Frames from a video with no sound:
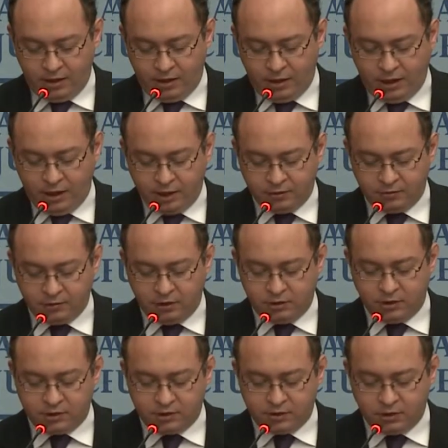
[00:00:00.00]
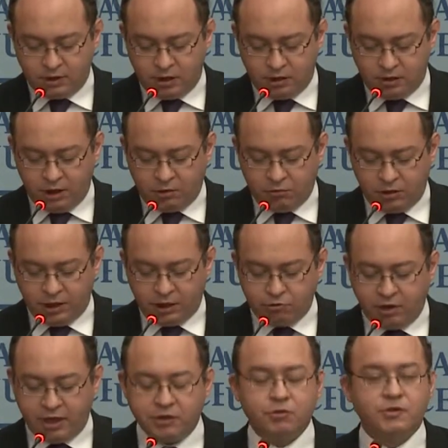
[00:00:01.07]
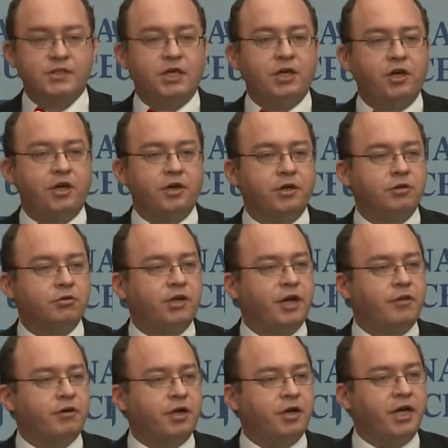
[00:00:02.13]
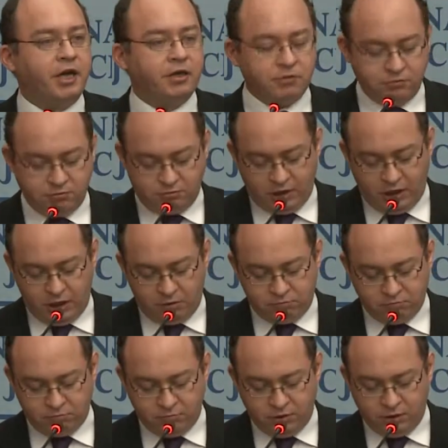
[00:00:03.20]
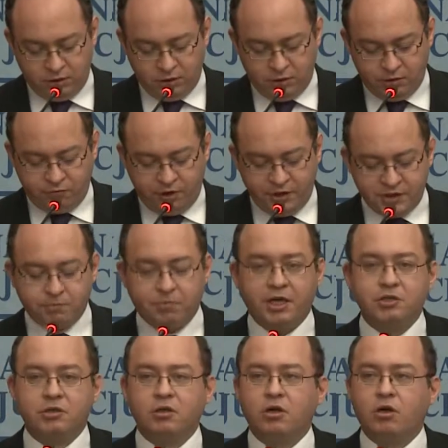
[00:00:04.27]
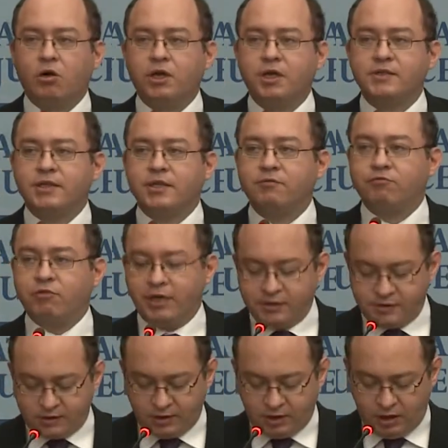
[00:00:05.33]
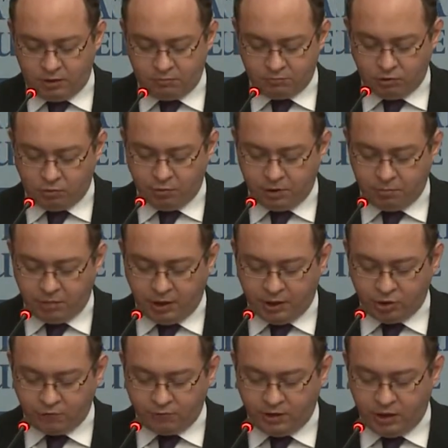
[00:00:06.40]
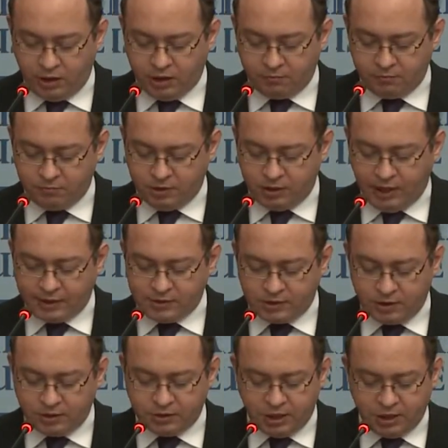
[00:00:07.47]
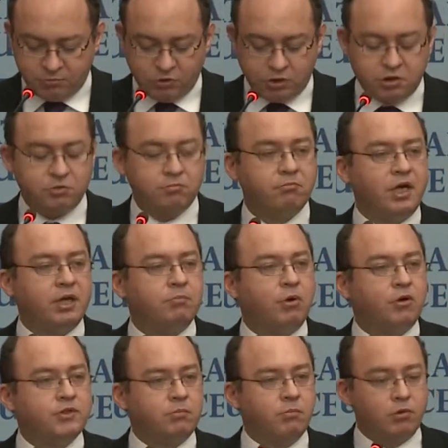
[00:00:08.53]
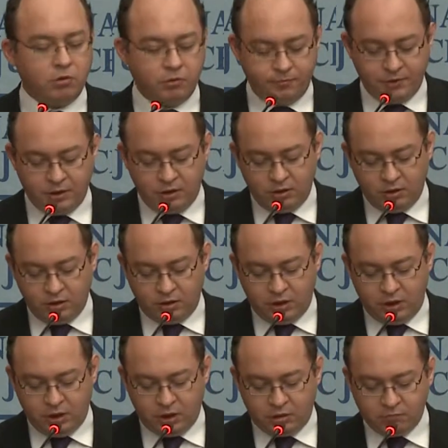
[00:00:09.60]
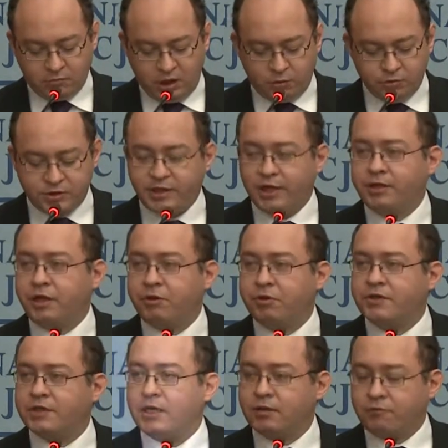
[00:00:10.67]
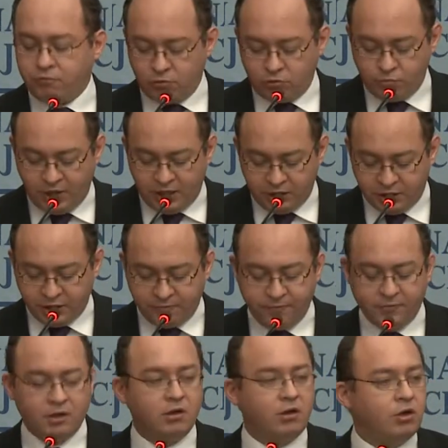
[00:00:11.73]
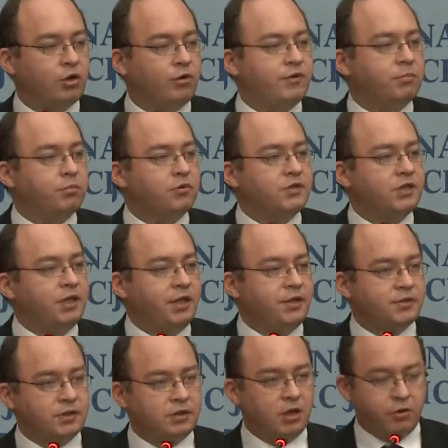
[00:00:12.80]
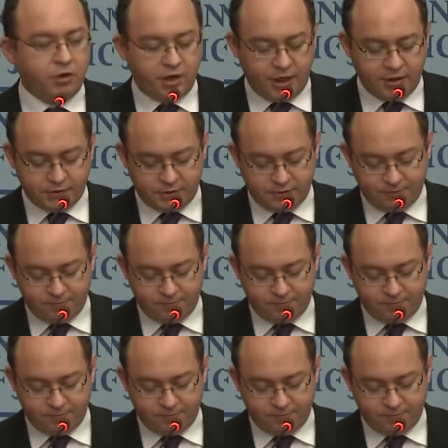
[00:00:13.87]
And it is equally great to see here together again the very special colleagues and friends who were part of the excellent team which made possible the outstanding result for Romania of the proceedings in our case.